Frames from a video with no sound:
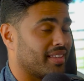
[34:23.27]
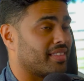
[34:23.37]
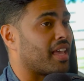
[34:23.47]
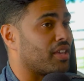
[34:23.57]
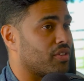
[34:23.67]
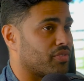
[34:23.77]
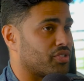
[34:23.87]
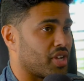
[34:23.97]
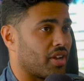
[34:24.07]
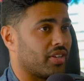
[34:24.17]
Thank you for
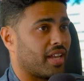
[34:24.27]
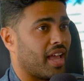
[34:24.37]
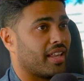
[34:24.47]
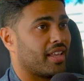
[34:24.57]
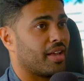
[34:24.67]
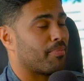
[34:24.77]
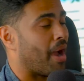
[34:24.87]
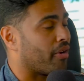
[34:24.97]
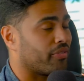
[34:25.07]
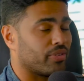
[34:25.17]
sharing that.
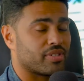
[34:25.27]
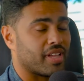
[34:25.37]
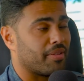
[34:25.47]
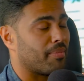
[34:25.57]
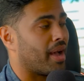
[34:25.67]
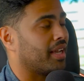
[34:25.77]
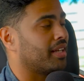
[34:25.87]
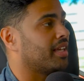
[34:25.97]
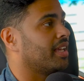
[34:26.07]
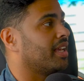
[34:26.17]
Powerful state of mind.
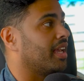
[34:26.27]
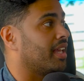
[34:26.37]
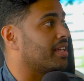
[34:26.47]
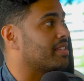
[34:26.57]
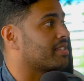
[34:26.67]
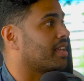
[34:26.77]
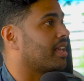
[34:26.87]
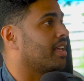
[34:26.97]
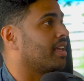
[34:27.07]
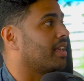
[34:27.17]
It is
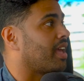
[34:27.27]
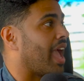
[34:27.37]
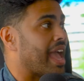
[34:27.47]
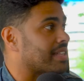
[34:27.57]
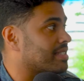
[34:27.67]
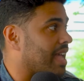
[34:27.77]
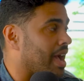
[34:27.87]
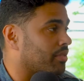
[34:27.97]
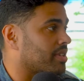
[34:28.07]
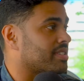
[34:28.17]
hands
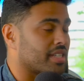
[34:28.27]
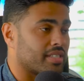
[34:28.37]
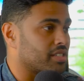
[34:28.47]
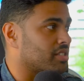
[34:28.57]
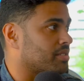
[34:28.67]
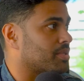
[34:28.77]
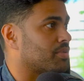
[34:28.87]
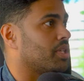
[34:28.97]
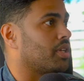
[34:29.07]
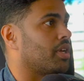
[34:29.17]
down, the 6 inches
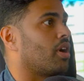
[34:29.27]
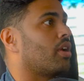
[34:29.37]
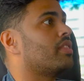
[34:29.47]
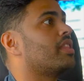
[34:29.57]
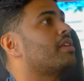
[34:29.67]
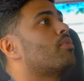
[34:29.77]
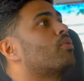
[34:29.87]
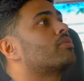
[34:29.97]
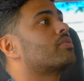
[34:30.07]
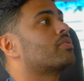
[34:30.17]
between your ear are the
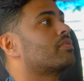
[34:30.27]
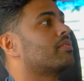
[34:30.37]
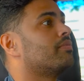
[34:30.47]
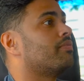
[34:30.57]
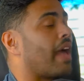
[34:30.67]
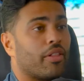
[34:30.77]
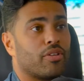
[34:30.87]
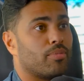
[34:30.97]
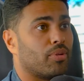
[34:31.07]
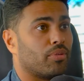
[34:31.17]
most
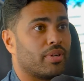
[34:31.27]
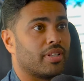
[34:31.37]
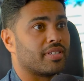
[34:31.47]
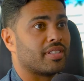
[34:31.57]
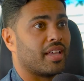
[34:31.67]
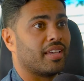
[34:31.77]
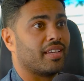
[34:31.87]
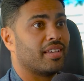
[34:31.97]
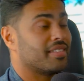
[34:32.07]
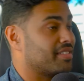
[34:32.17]
valuable real estate,
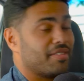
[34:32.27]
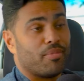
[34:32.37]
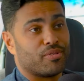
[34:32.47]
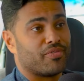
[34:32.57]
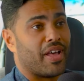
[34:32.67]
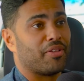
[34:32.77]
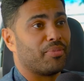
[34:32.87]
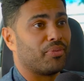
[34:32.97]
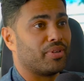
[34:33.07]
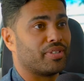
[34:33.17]
is the most
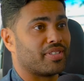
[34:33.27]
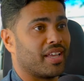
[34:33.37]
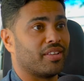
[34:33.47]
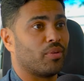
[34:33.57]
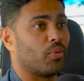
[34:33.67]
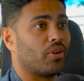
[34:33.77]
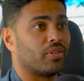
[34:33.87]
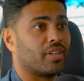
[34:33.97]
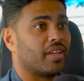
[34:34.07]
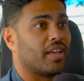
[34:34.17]
valuable real estate in the
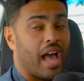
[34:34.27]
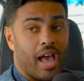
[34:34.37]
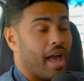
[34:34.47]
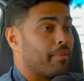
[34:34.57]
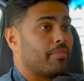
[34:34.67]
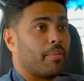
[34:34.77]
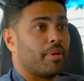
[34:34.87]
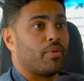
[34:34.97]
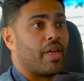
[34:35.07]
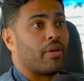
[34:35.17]
world. I
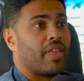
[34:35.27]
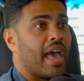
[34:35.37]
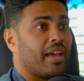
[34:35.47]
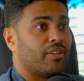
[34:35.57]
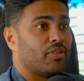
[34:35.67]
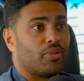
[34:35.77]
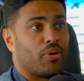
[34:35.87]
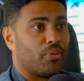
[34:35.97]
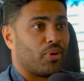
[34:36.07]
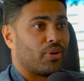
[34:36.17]
mean, without that, you don't know
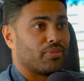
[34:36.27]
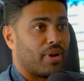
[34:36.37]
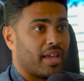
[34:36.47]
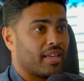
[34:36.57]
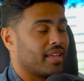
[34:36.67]
the world, right?